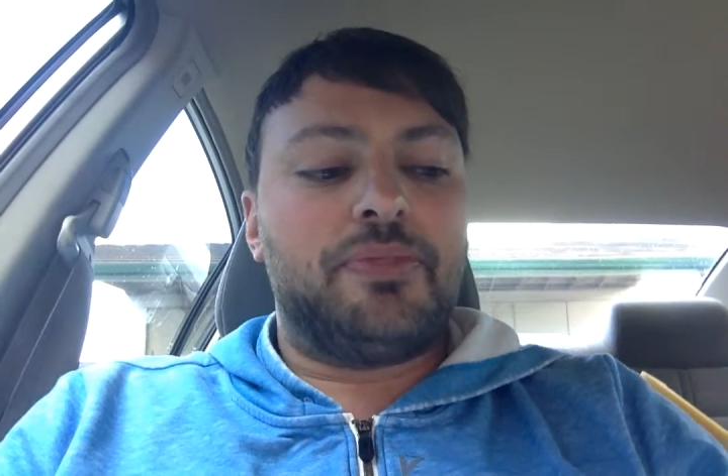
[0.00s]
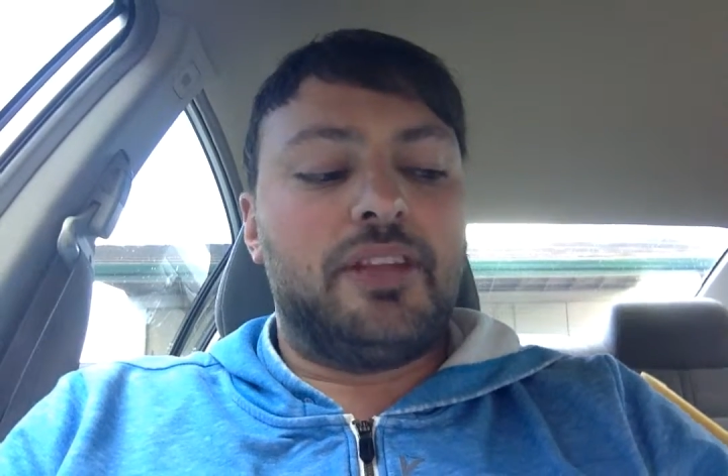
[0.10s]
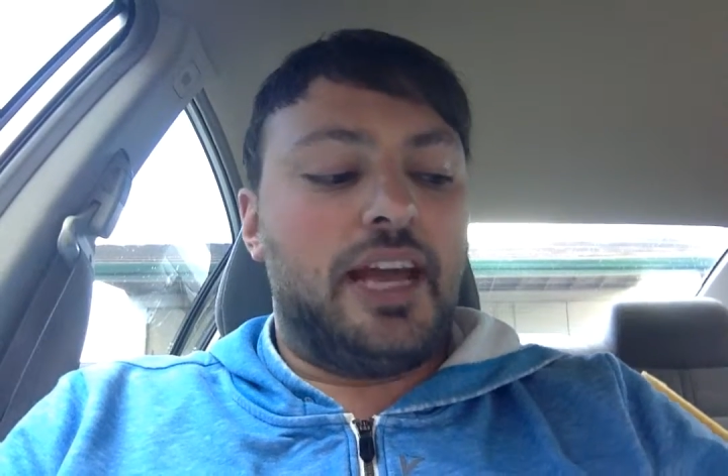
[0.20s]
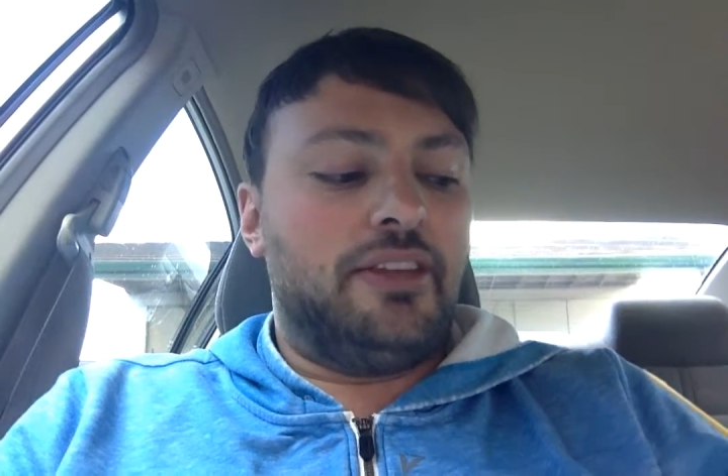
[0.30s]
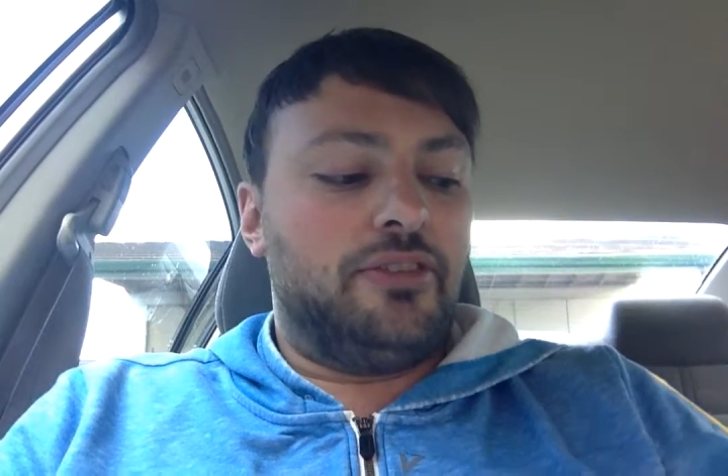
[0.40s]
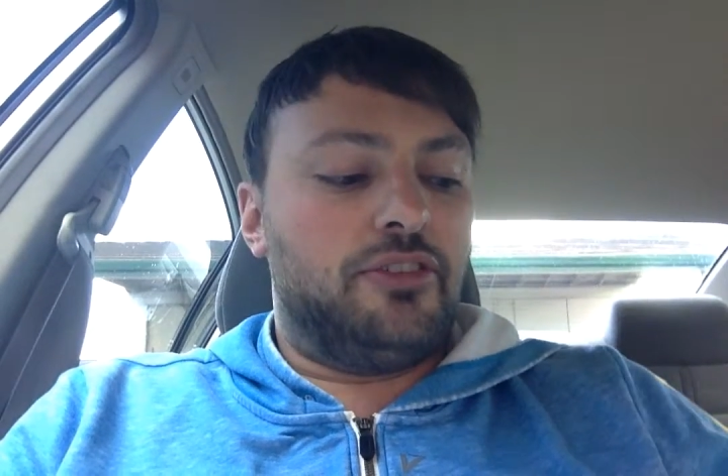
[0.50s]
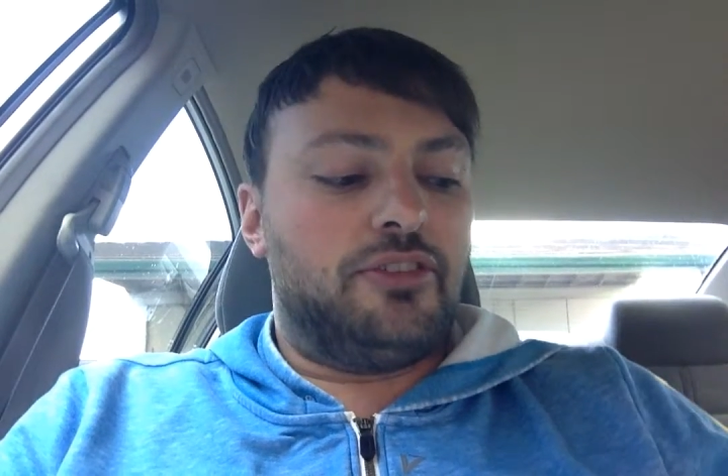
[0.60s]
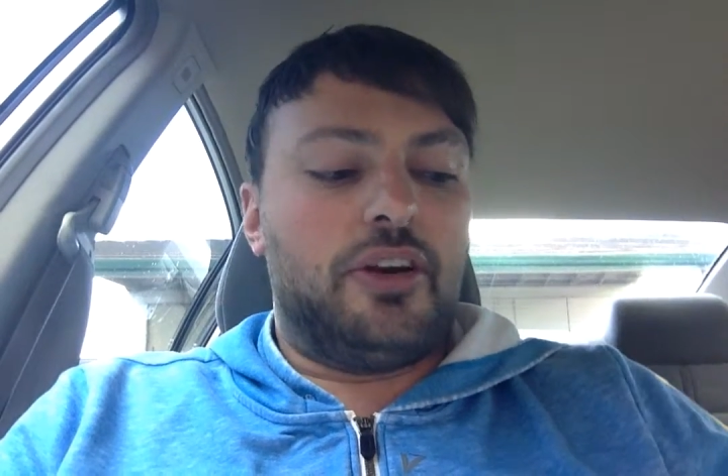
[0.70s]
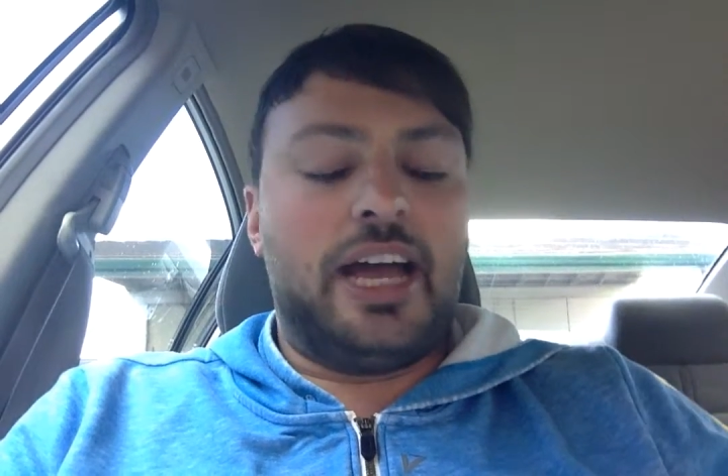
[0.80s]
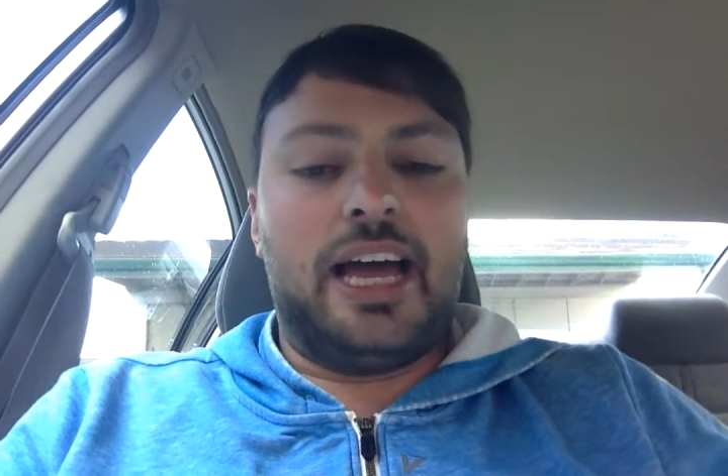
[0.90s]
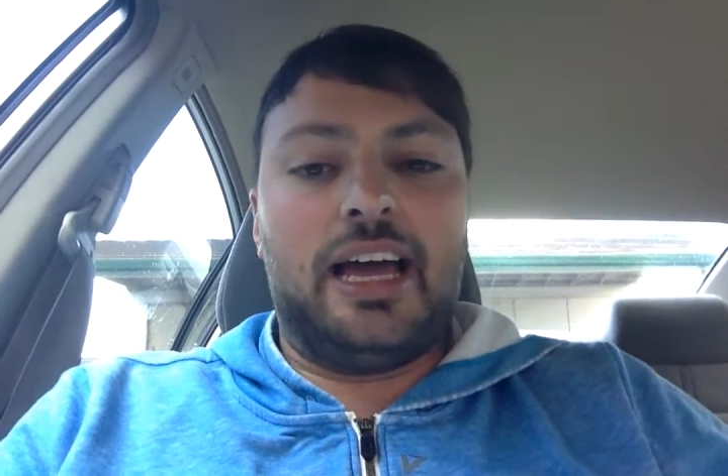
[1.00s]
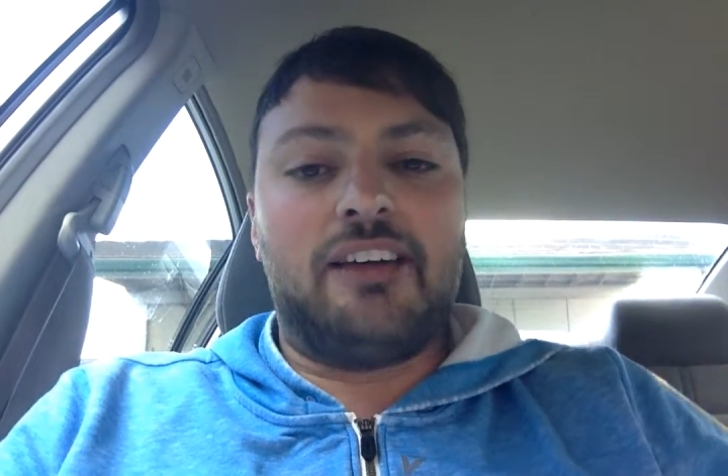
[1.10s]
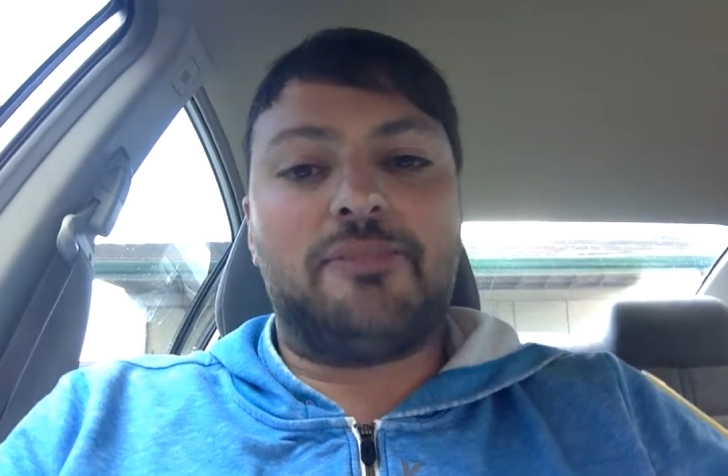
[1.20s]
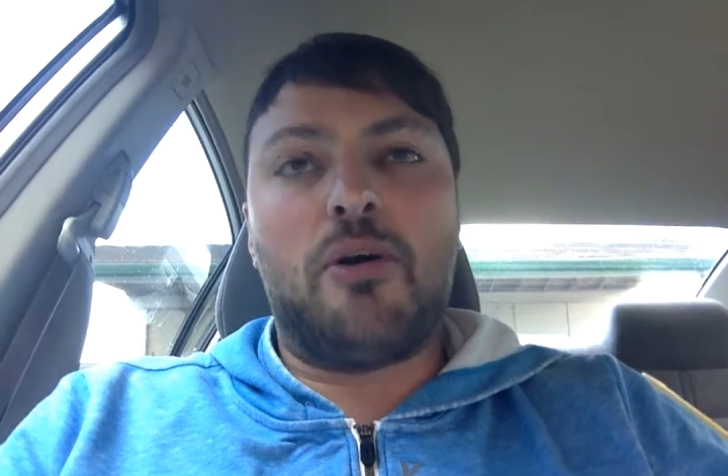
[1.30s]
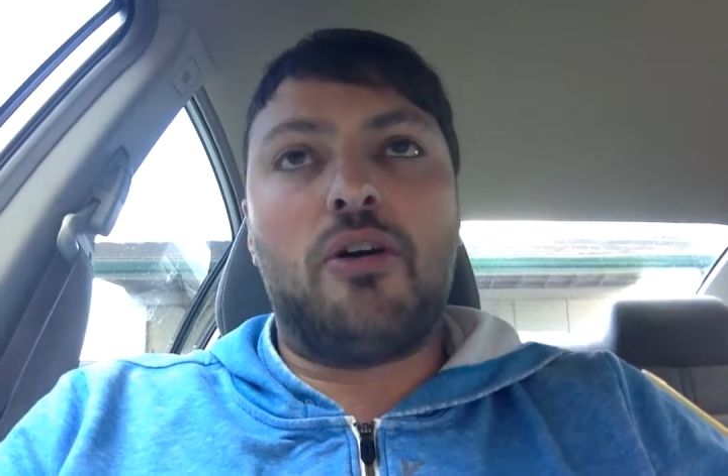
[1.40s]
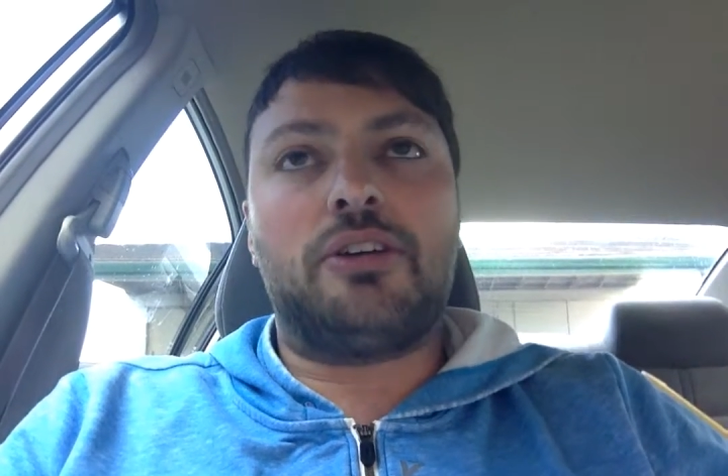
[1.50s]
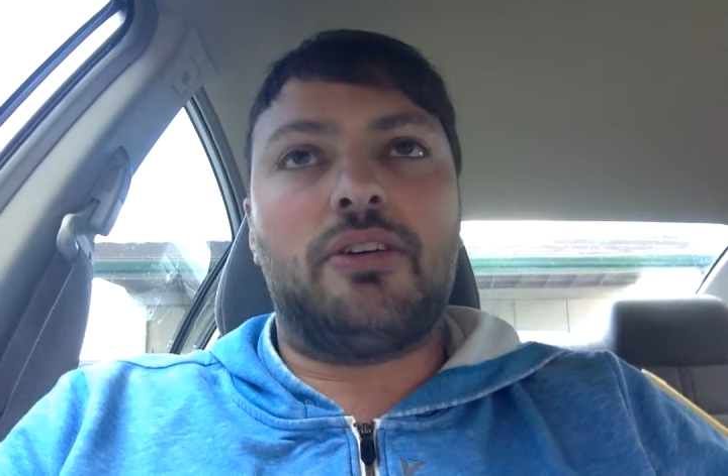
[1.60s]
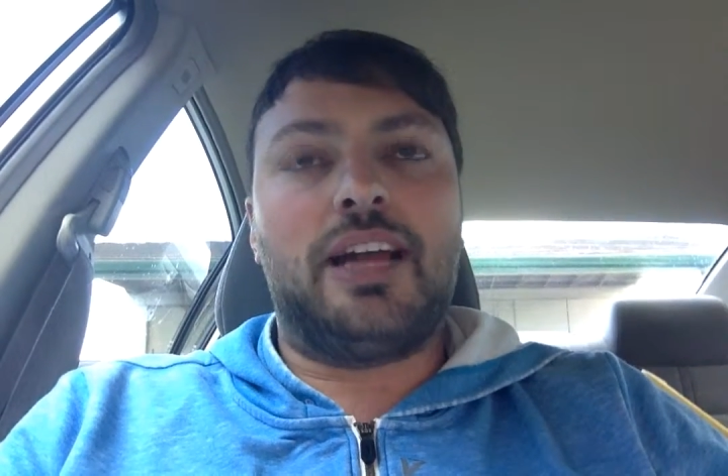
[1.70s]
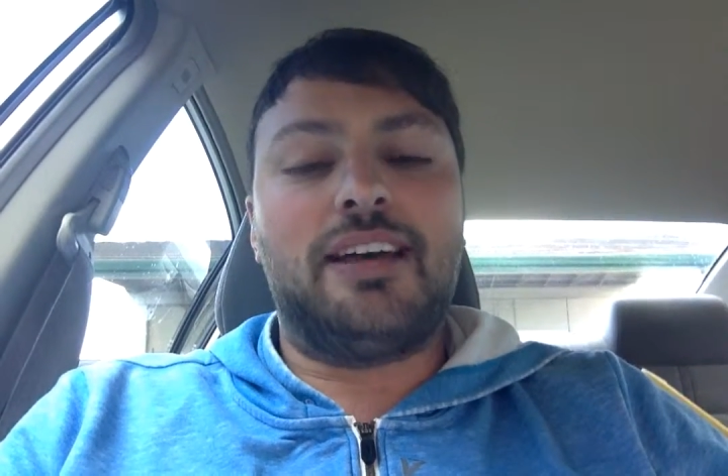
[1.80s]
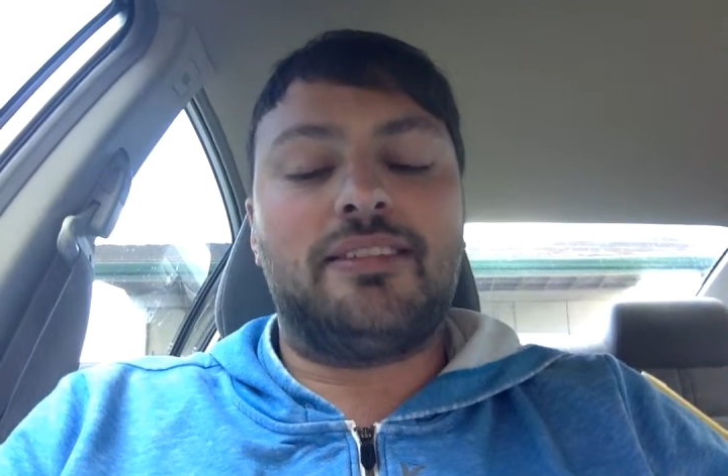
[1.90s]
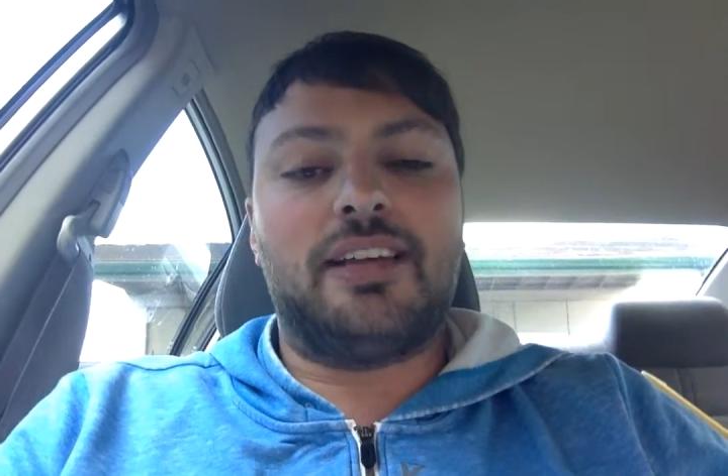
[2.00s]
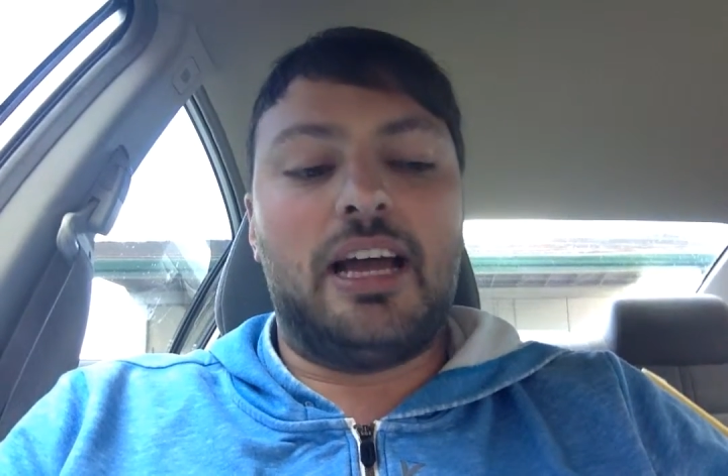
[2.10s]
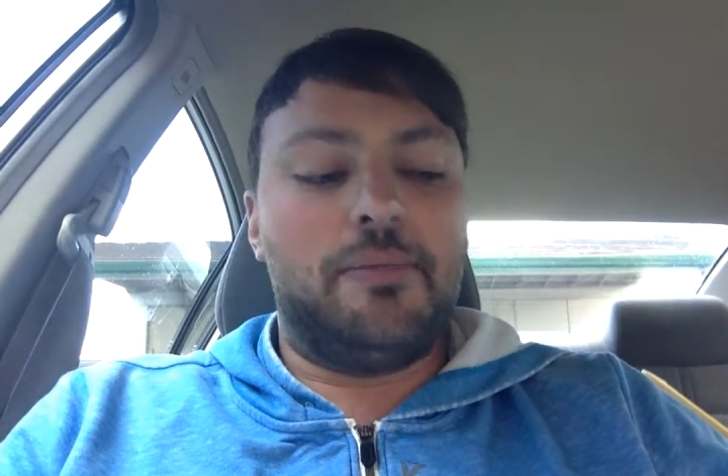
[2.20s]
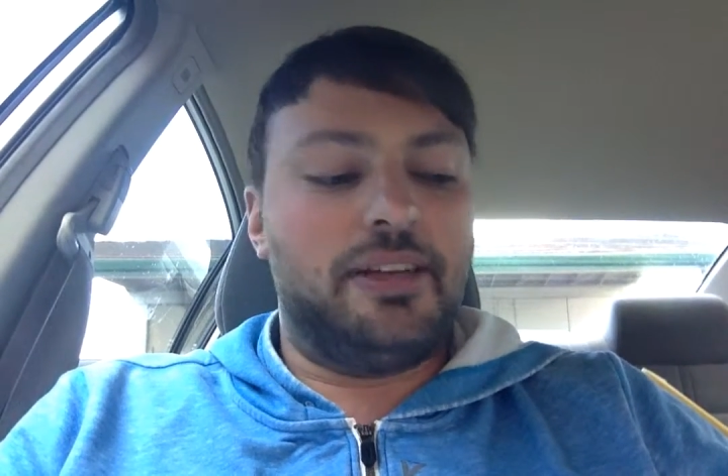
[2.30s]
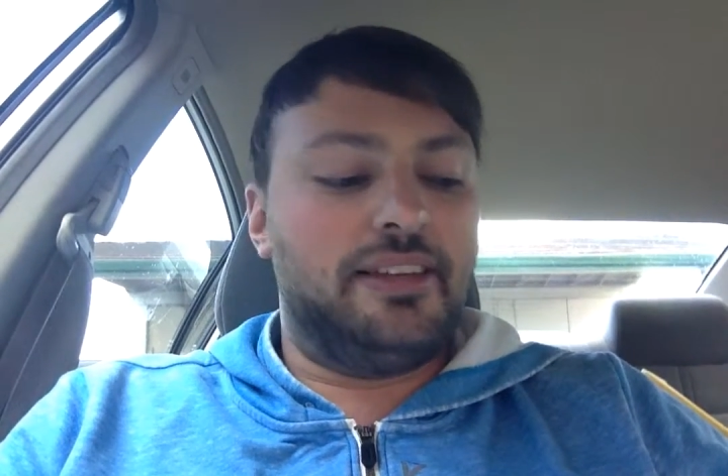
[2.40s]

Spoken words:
the interns that I spoke to last time,